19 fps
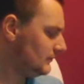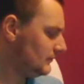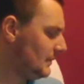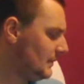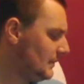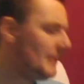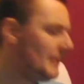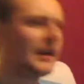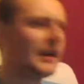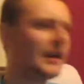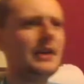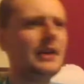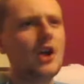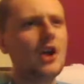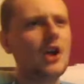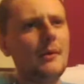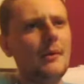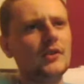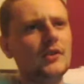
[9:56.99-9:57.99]
Remember, keep your
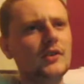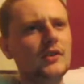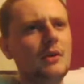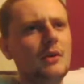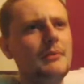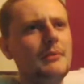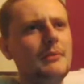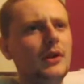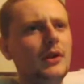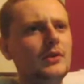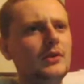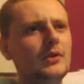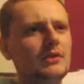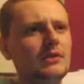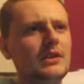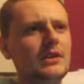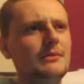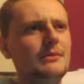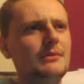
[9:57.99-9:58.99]
comments coming, Blues. I'll
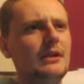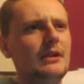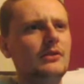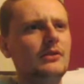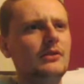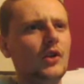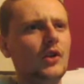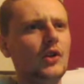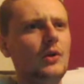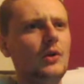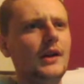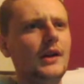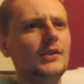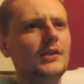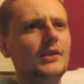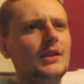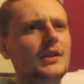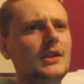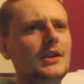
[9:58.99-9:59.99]
read them out as always.
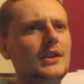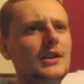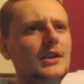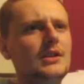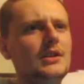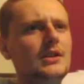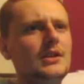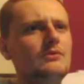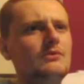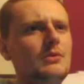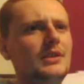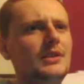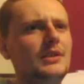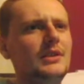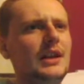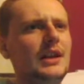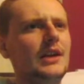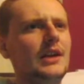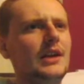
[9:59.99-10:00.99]
Ruben
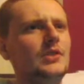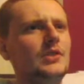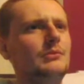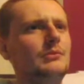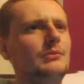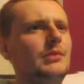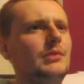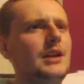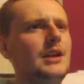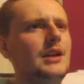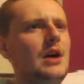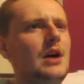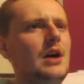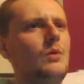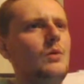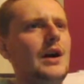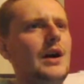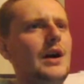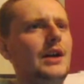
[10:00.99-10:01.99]
Diaz playing out
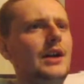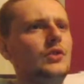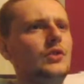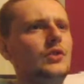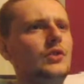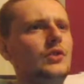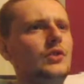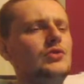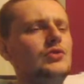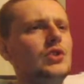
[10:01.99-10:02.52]
wide to John